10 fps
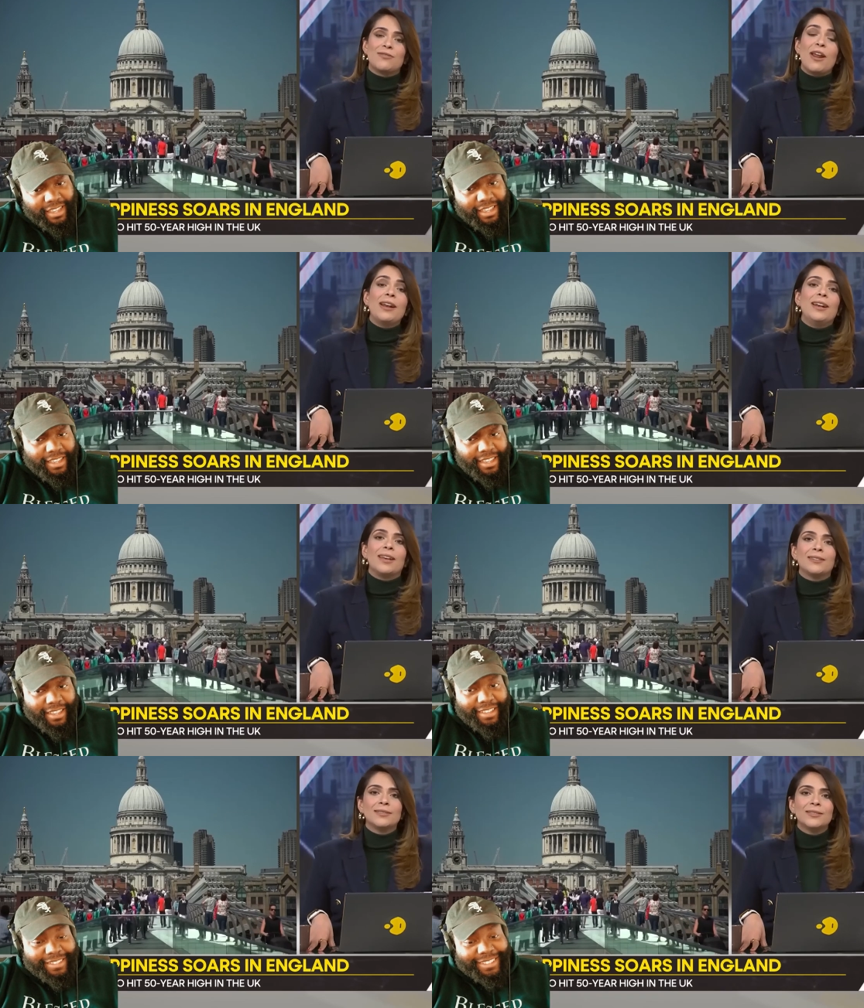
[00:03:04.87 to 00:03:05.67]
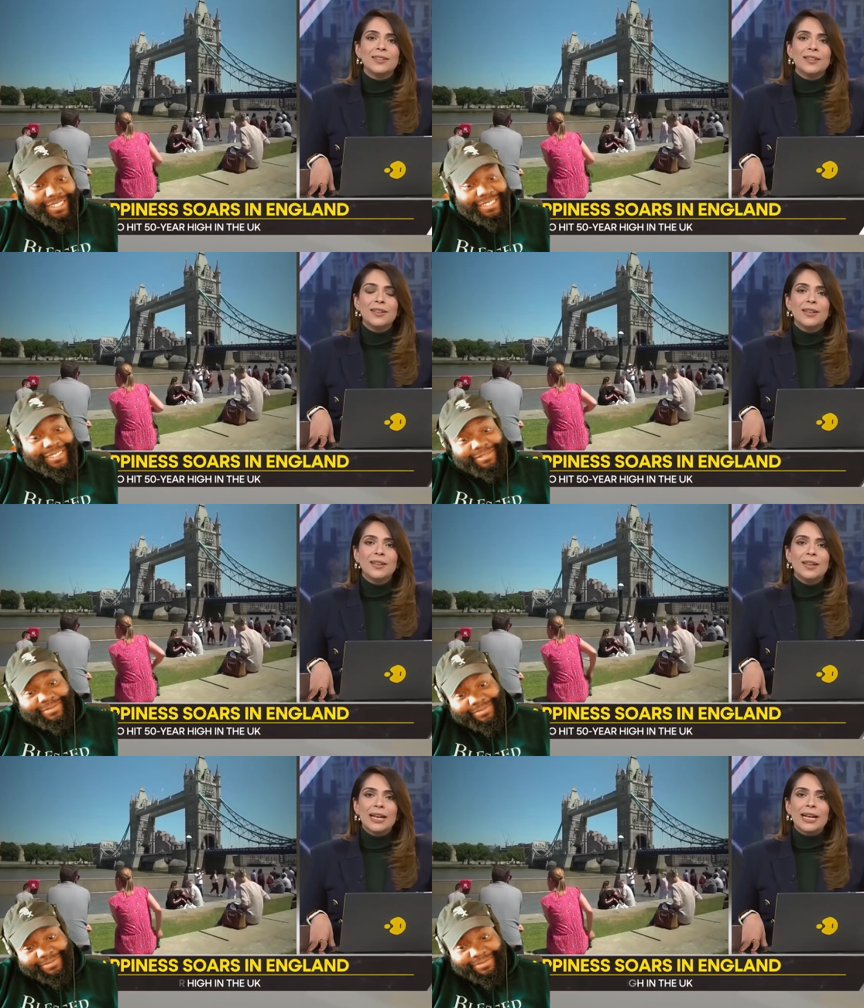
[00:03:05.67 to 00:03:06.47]
Speaker 1: friendly.
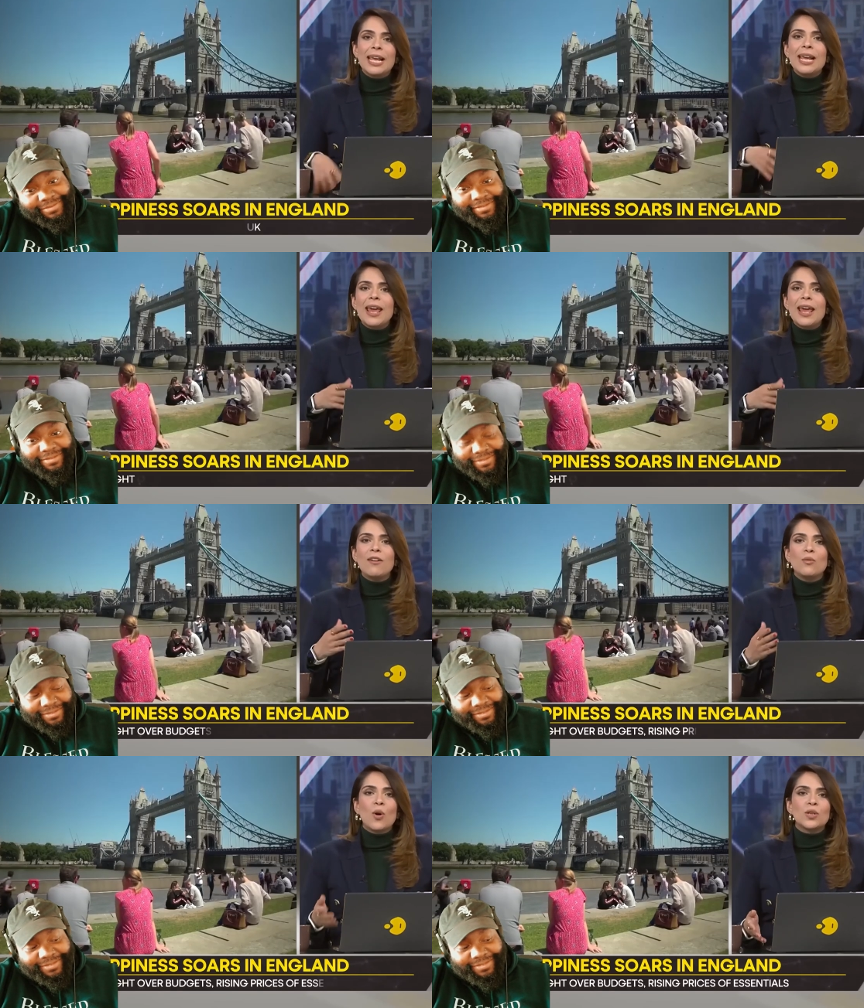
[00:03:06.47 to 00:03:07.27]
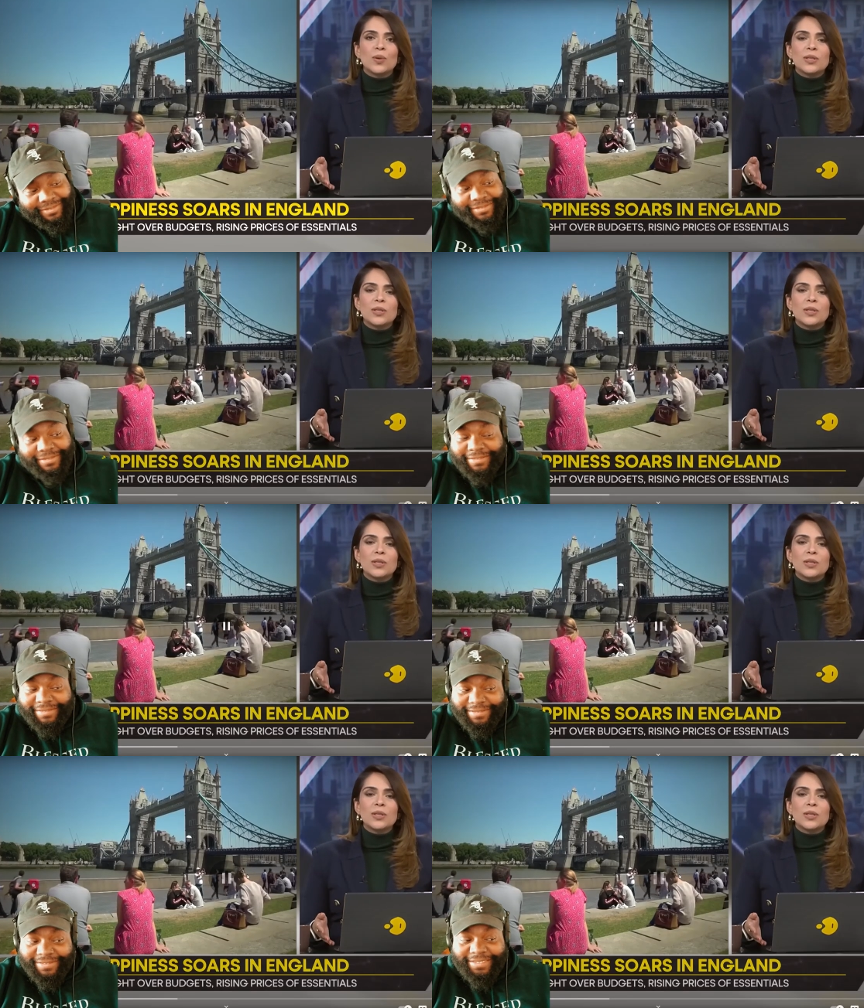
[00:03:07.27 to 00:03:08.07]
Clean air and water was...
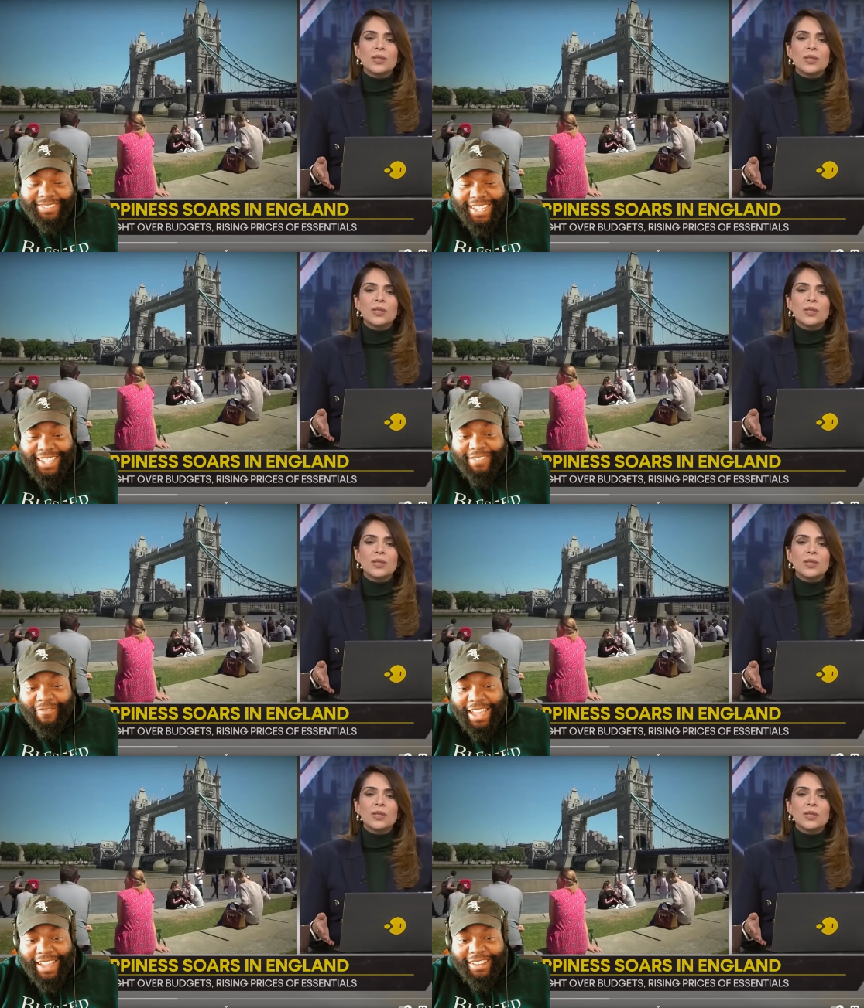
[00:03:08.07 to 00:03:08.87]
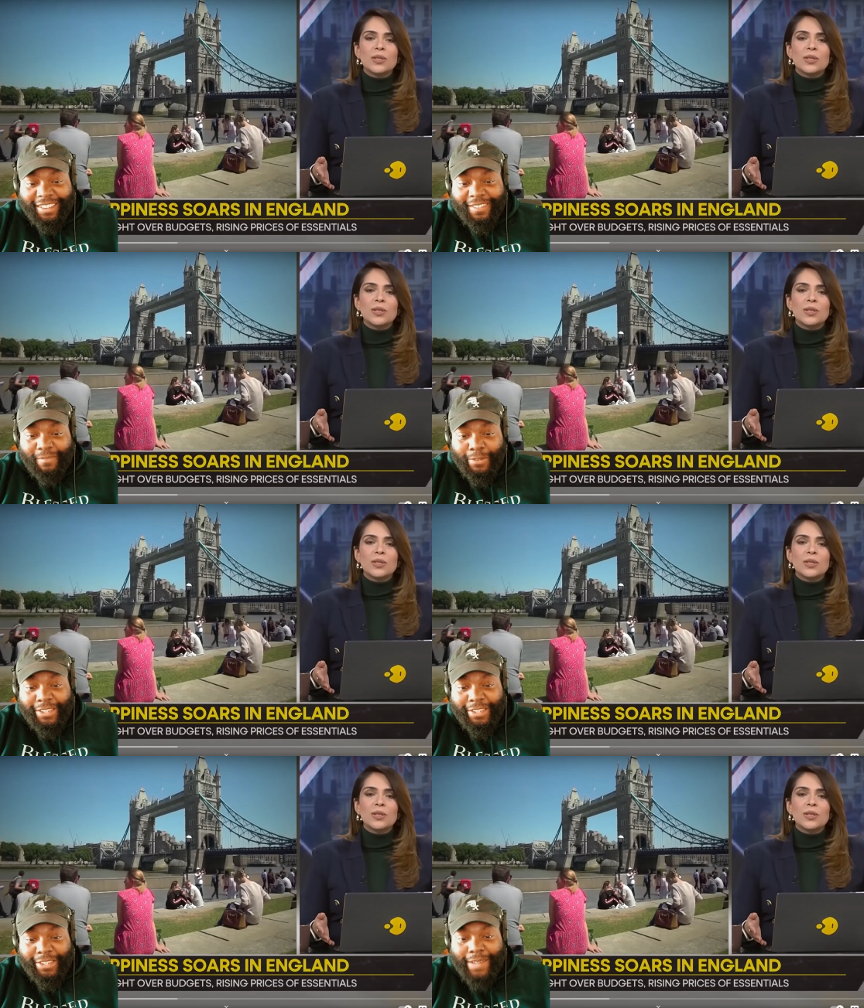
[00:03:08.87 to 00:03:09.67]
That's a fact.
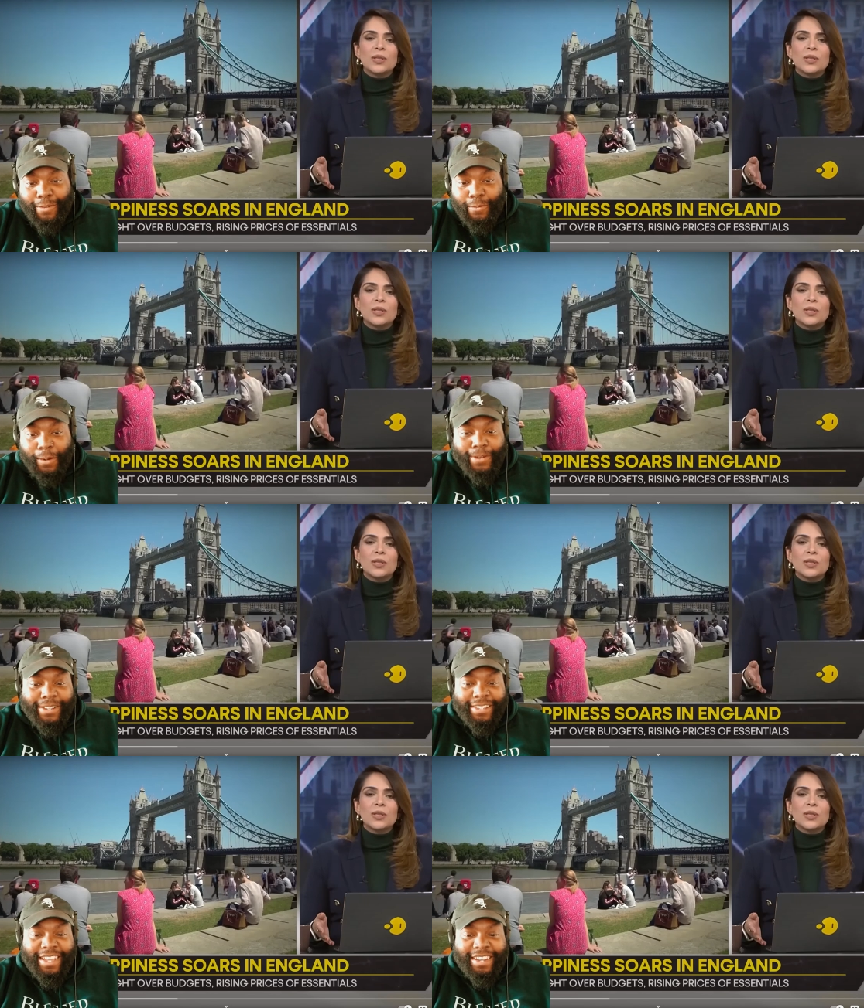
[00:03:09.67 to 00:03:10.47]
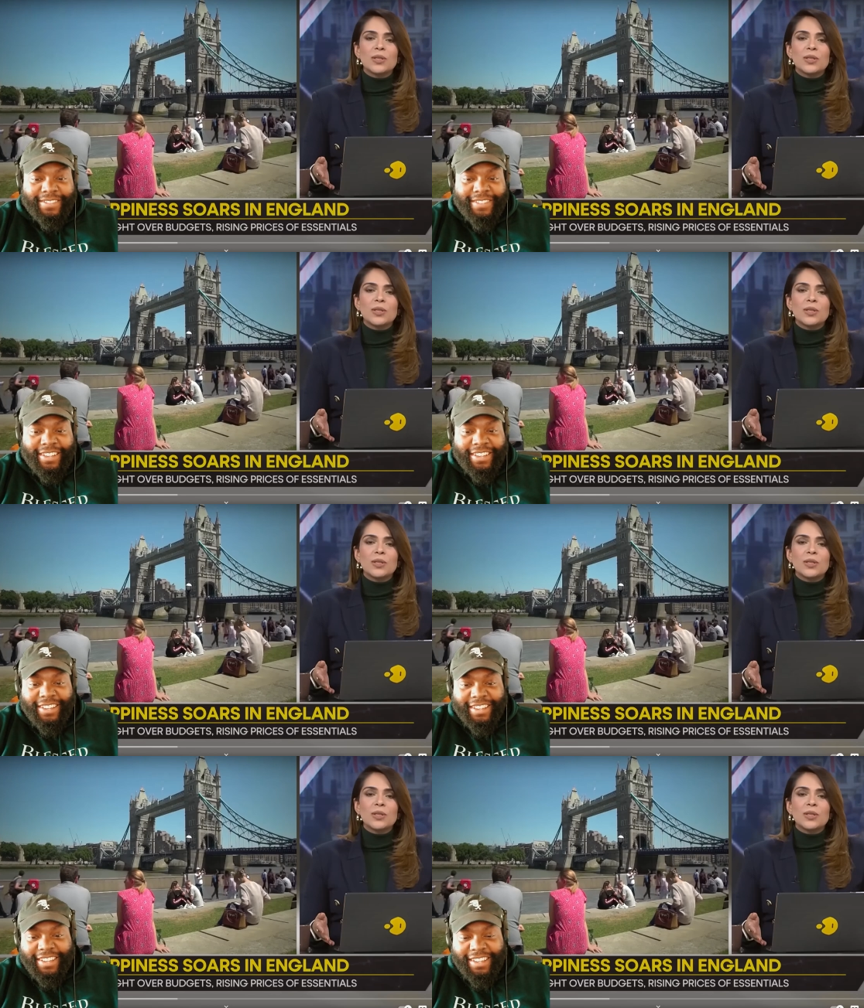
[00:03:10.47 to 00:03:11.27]
Speaker 2: Perceived by the world
Speaker 1: as that as well.
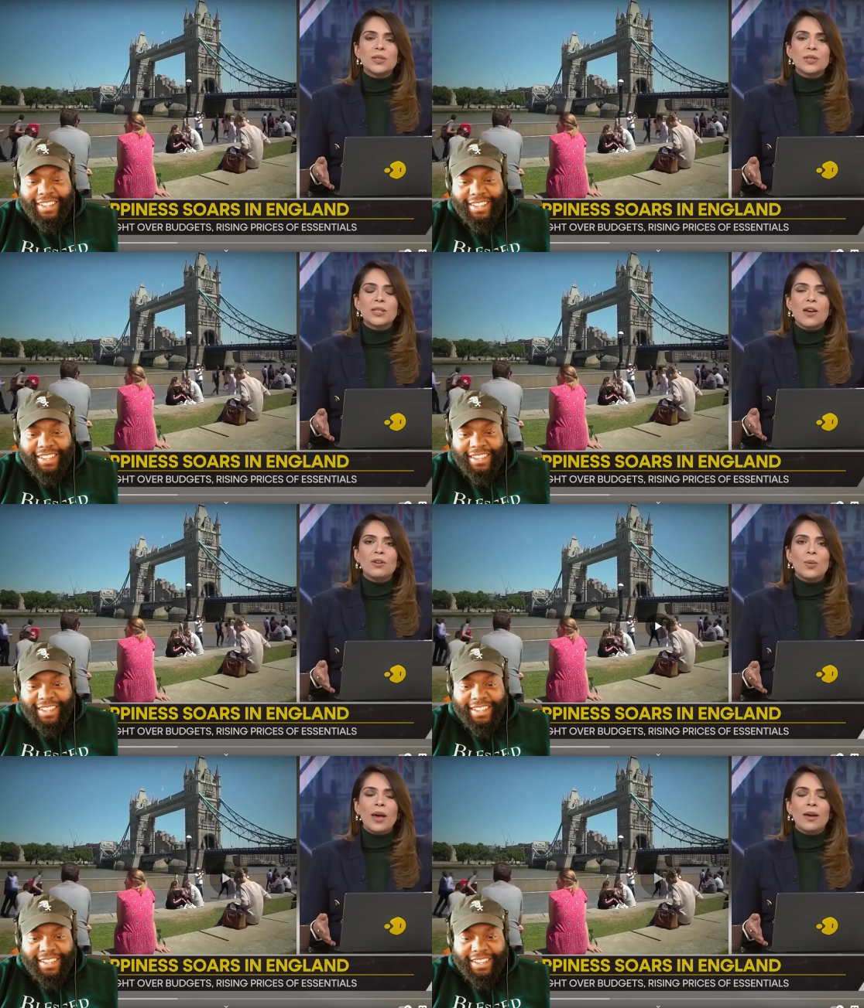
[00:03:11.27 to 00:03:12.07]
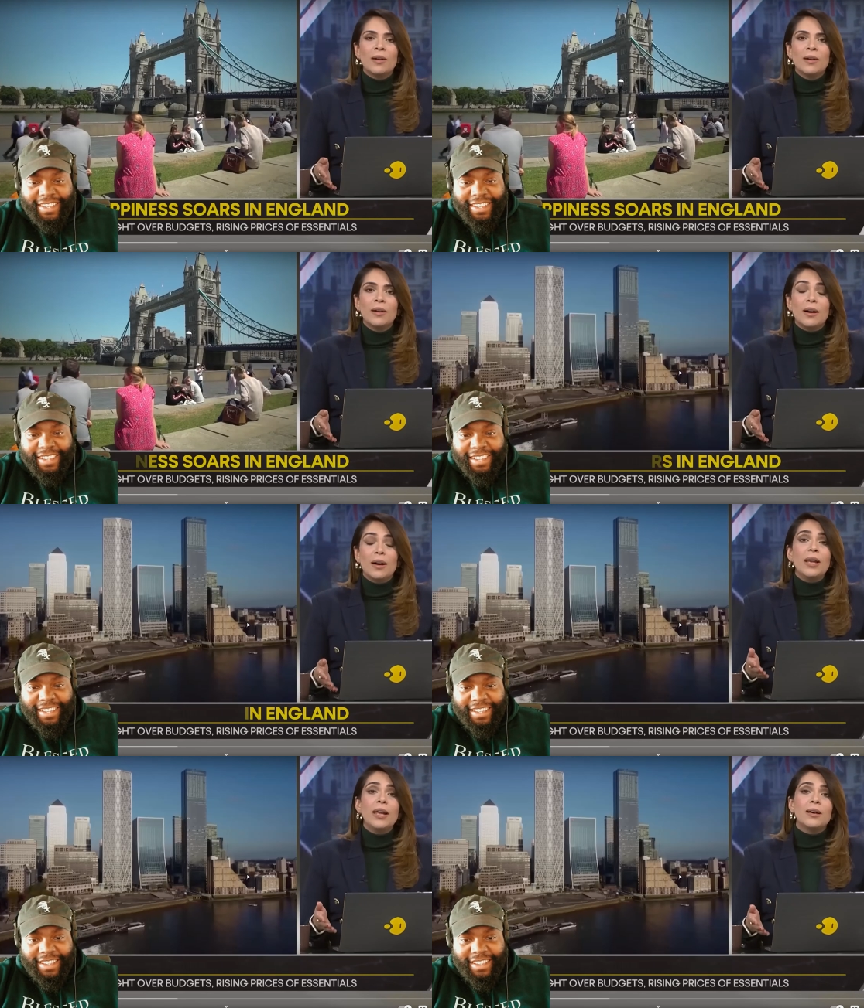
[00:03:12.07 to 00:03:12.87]
...was everywhere.
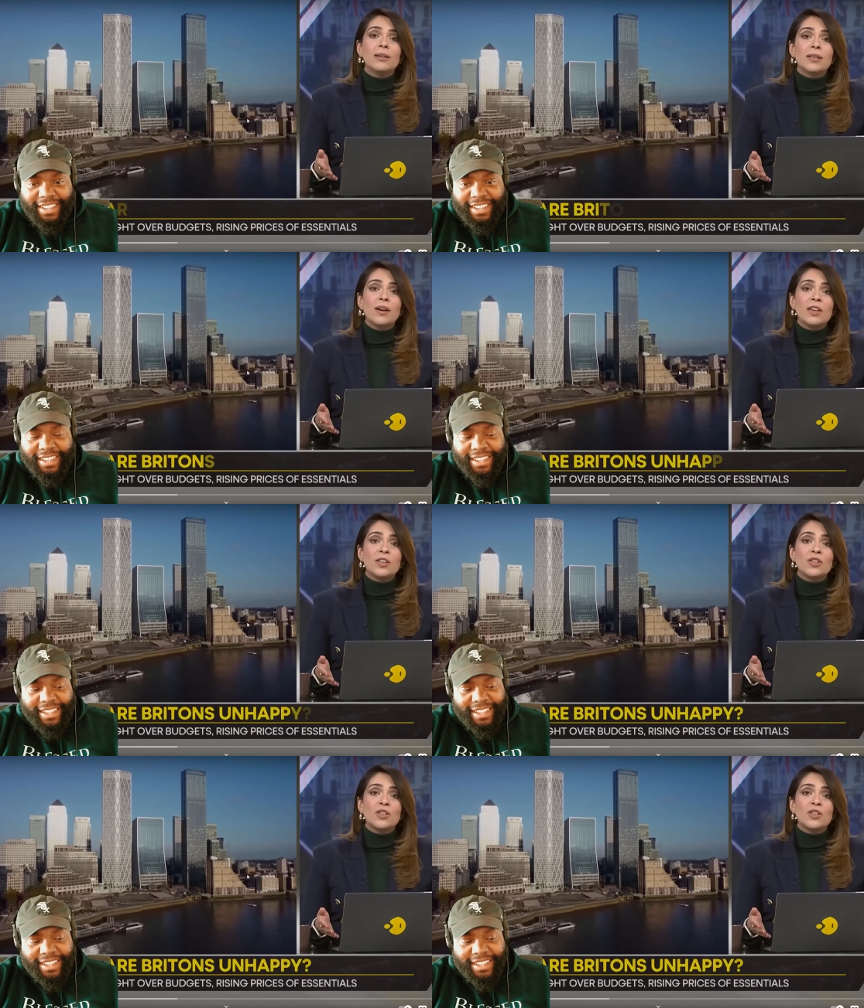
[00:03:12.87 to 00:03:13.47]
Earlier, surveys